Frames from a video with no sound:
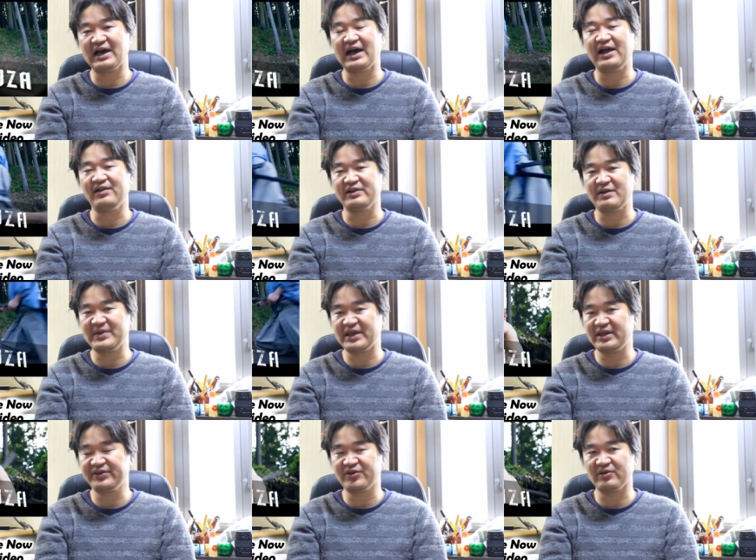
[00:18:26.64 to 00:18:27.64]
Uh, let
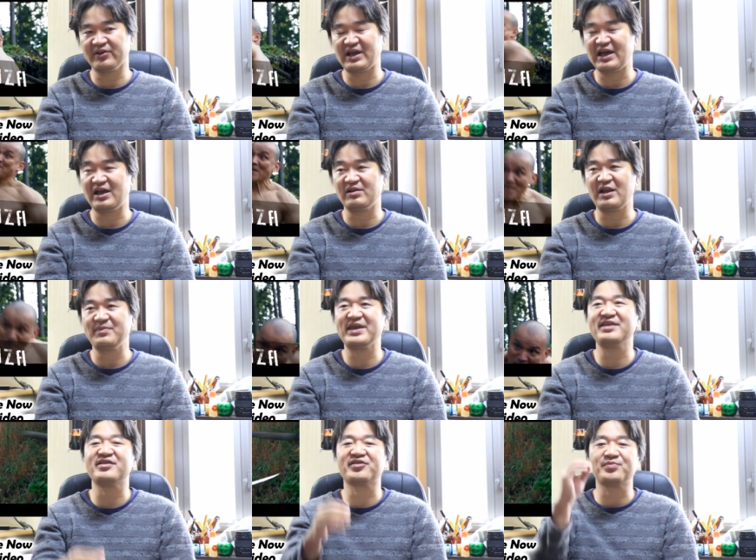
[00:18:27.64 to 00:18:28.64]
me uh, let
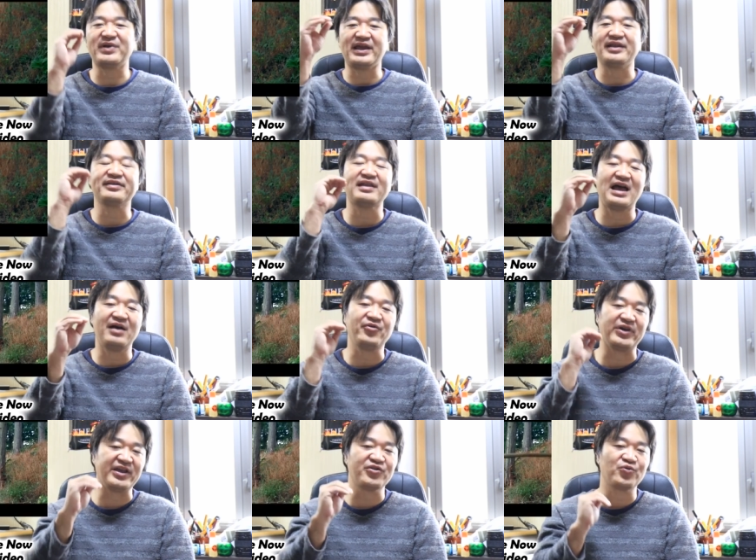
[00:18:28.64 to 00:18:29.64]
me just break it down
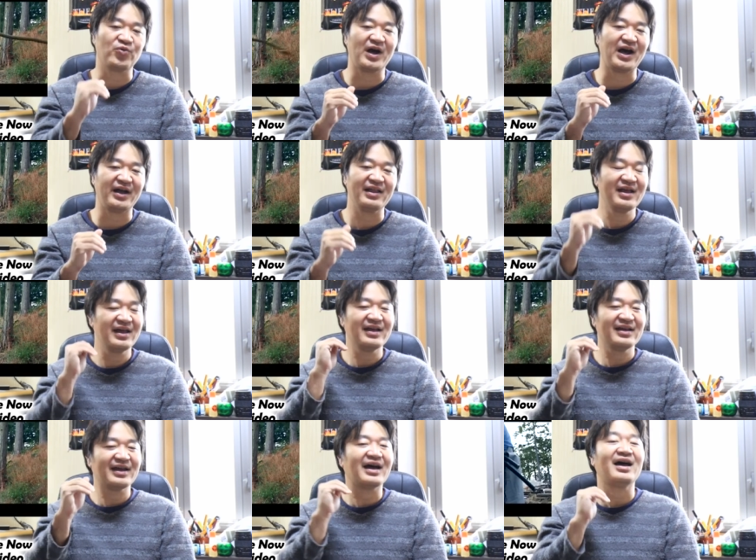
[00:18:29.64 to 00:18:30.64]
for each one
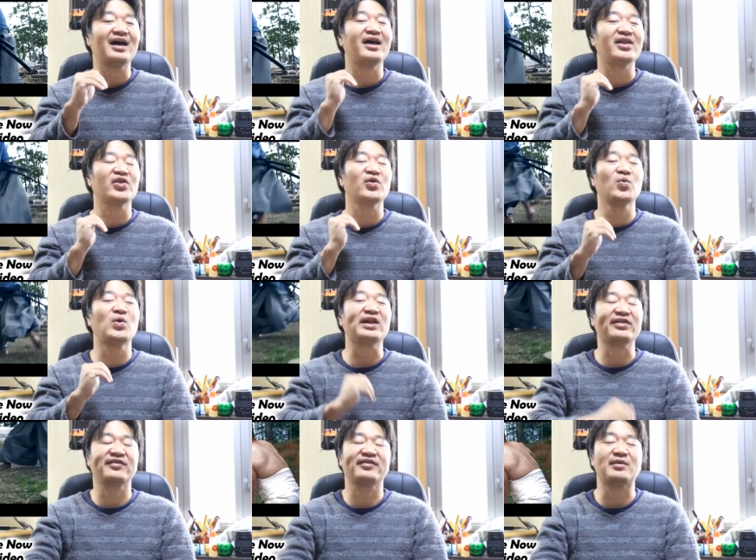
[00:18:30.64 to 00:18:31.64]
and
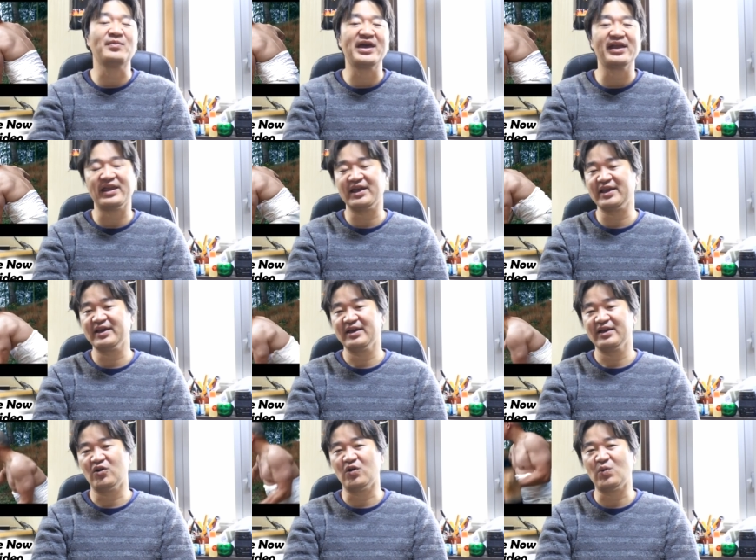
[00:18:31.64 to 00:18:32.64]
what's the meaning
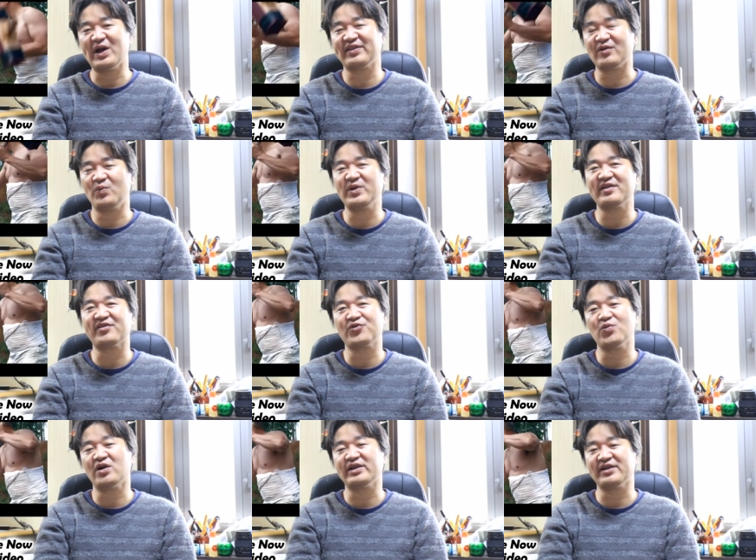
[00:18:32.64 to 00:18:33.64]
or what the Musashi
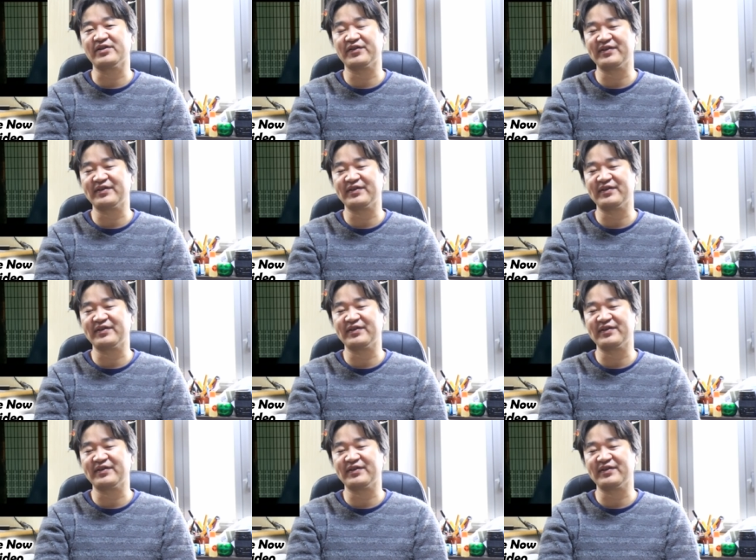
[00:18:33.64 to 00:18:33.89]
wanted to